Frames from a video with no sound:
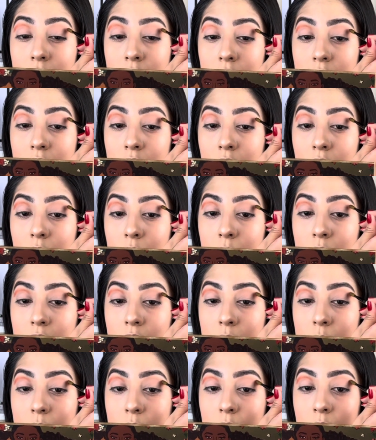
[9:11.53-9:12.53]
So
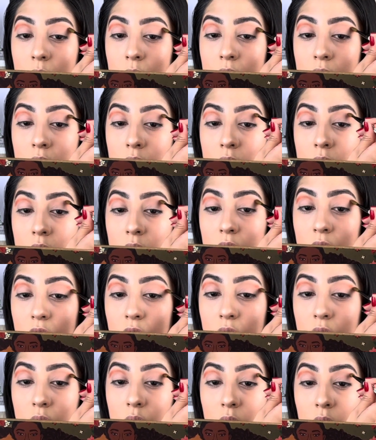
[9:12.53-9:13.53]
I'm going
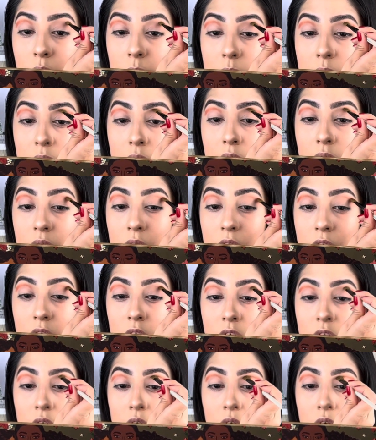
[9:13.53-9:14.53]
to apply
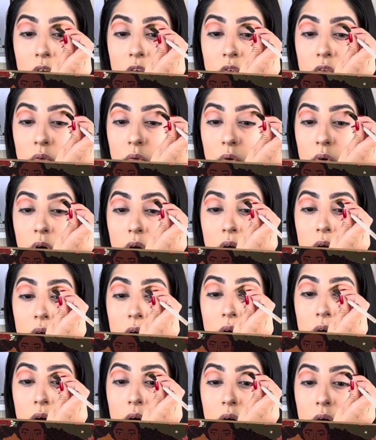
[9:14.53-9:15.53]
this also
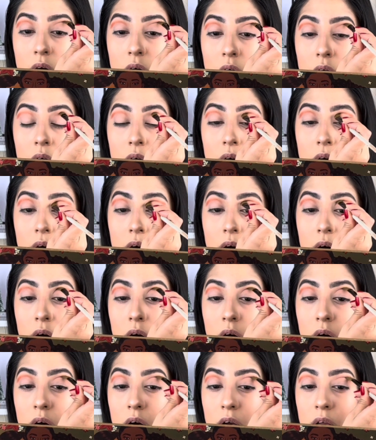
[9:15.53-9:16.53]

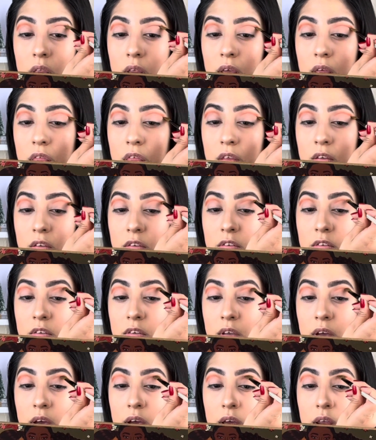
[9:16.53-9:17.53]
on this
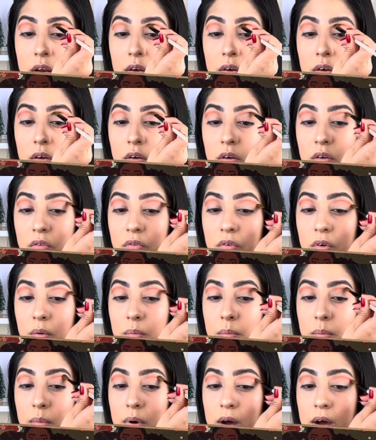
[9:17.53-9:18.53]
side of
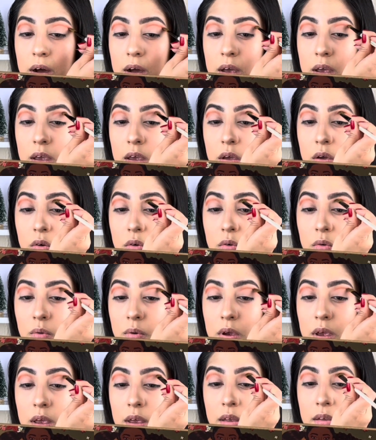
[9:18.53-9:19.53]
my
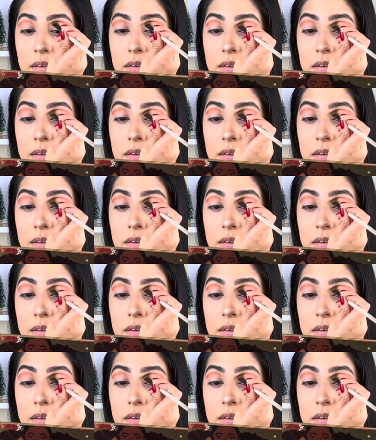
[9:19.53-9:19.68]
crease.